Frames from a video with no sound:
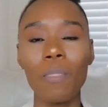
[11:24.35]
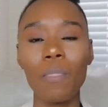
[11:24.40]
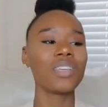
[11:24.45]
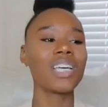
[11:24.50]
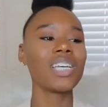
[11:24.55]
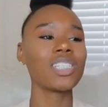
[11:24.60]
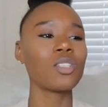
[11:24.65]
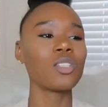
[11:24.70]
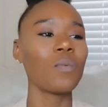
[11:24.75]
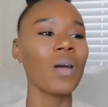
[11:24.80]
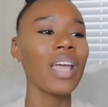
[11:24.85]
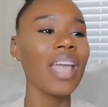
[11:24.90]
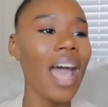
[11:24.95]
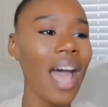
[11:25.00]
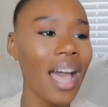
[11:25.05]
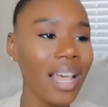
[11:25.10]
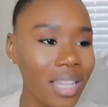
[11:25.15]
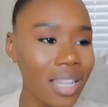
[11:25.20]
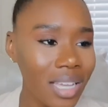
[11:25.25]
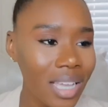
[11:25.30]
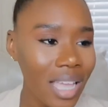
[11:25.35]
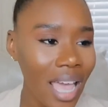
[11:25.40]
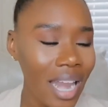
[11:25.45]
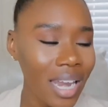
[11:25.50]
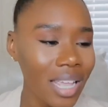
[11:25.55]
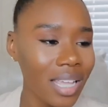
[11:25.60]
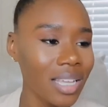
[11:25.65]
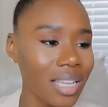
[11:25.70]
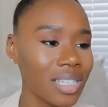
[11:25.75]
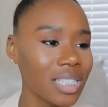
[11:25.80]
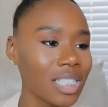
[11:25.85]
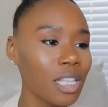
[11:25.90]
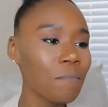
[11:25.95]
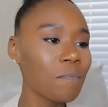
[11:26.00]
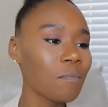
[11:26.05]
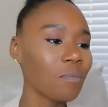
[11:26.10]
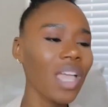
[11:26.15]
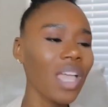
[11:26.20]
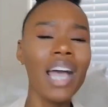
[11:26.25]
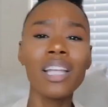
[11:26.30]
Because the way I look at it is,
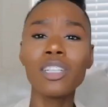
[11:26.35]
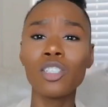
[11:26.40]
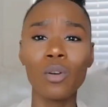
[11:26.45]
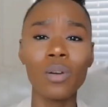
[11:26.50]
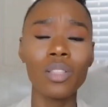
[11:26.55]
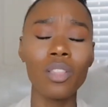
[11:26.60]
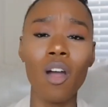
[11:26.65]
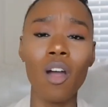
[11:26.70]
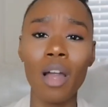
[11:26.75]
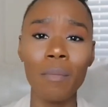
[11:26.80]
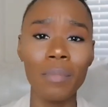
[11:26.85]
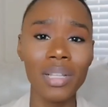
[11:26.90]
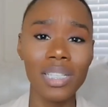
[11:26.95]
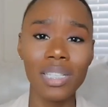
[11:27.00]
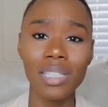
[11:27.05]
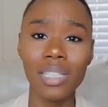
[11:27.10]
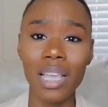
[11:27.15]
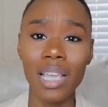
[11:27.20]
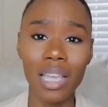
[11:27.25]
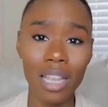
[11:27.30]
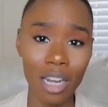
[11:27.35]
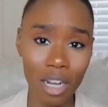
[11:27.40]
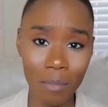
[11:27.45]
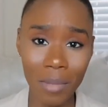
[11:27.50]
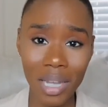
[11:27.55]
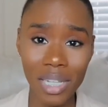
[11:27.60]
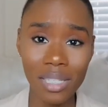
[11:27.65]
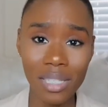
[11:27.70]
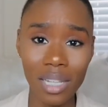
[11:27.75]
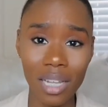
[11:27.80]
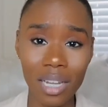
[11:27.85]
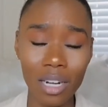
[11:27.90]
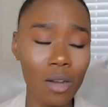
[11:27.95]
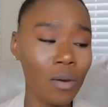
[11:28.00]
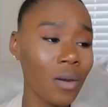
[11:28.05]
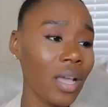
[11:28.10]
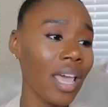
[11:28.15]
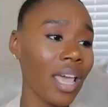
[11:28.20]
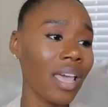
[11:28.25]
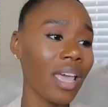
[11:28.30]
I joined the Army to take care of my son,
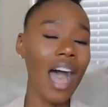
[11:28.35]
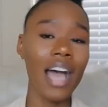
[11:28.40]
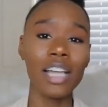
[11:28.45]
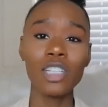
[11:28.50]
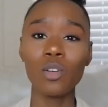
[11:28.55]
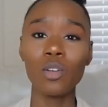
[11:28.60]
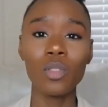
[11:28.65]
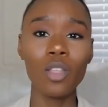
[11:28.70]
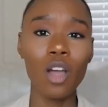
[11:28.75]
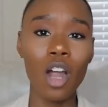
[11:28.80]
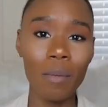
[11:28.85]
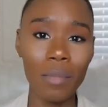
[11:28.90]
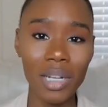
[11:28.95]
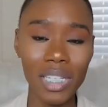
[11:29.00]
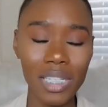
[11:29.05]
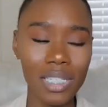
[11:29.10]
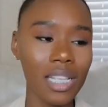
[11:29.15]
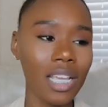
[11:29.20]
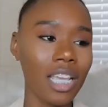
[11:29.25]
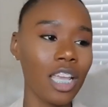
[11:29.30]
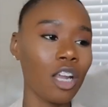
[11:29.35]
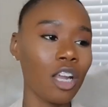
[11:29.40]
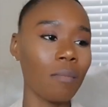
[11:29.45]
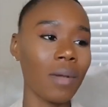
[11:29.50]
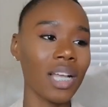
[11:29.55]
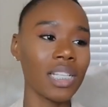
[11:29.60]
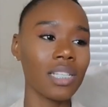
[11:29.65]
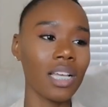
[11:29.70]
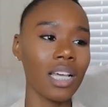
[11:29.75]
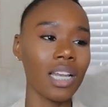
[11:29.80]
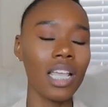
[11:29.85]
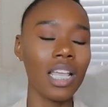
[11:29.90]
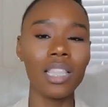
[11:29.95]
okay? I joined the Army to take care of my son.